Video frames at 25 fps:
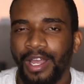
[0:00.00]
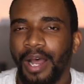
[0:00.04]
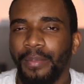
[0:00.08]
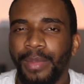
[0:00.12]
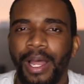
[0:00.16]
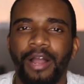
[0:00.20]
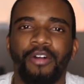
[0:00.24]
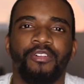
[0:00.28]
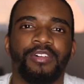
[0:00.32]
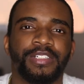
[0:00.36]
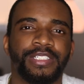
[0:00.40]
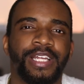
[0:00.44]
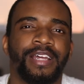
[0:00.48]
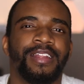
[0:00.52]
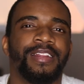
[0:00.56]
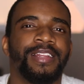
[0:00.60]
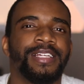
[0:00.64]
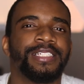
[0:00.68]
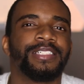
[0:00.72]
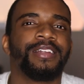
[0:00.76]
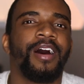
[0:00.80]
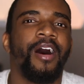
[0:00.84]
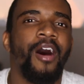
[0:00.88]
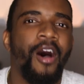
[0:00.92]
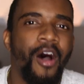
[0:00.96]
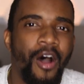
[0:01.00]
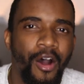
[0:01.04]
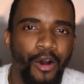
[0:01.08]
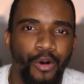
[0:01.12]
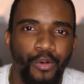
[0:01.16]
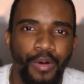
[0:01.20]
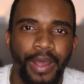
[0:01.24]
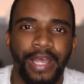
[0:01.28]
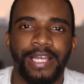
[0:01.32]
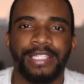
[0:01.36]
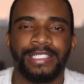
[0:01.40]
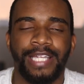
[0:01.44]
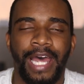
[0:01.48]
Now, I'm not going to say that this
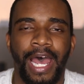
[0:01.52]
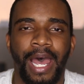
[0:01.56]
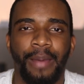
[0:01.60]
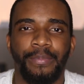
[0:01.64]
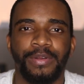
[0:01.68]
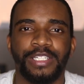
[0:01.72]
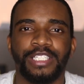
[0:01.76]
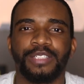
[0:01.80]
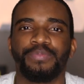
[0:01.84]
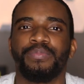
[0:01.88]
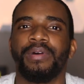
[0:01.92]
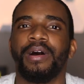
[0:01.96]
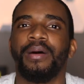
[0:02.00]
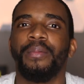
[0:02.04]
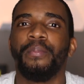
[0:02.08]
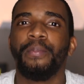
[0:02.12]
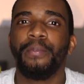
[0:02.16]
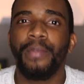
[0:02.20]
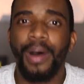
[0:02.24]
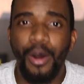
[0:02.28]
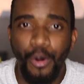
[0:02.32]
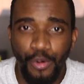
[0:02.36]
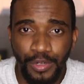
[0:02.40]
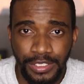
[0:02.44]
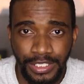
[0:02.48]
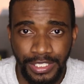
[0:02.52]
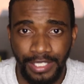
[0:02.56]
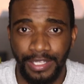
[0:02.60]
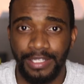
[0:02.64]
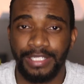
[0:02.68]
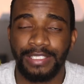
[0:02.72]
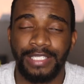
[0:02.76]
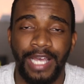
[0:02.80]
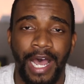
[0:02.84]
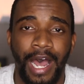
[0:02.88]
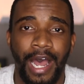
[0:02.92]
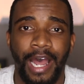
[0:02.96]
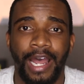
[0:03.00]
always happens, but most of
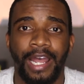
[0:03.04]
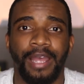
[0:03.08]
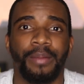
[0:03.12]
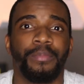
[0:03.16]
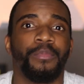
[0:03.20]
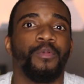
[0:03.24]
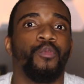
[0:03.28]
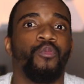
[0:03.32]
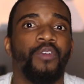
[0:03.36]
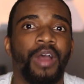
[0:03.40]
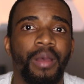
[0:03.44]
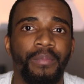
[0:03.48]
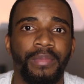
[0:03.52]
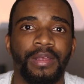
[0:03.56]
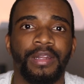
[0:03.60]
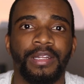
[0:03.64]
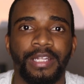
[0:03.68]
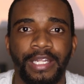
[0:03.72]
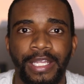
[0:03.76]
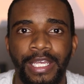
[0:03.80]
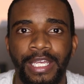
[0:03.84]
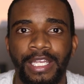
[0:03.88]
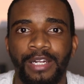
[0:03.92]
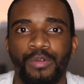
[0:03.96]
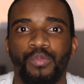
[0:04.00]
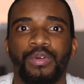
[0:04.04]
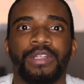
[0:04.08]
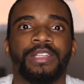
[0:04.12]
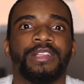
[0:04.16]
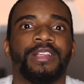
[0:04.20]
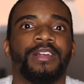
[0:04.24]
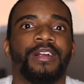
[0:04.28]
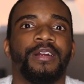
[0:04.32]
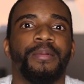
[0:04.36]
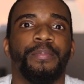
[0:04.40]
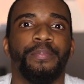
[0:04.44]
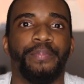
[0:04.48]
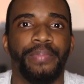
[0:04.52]
the time, women lead with
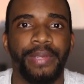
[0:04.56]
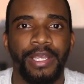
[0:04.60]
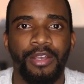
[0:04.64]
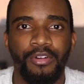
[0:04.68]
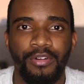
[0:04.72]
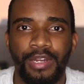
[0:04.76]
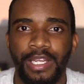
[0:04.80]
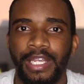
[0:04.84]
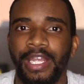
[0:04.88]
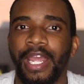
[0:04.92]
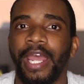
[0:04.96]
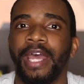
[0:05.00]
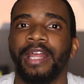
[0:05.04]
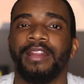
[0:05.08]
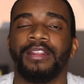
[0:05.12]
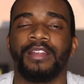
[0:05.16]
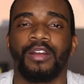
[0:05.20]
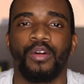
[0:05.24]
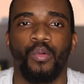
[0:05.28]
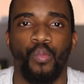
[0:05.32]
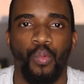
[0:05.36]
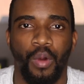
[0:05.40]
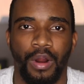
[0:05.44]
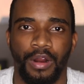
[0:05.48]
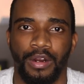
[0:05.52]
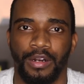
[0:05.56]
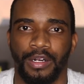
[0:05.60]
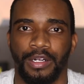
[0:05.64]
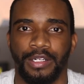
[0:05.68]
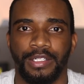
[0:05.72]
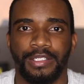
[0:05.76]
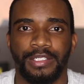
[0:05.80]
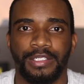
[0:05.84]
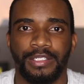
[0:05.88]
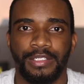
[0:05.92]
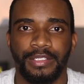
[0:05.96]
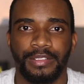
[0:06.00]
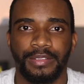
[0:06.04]
their beauty and their
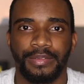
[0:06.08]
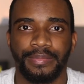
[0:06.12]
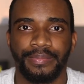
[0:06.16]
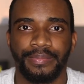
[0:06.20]
words.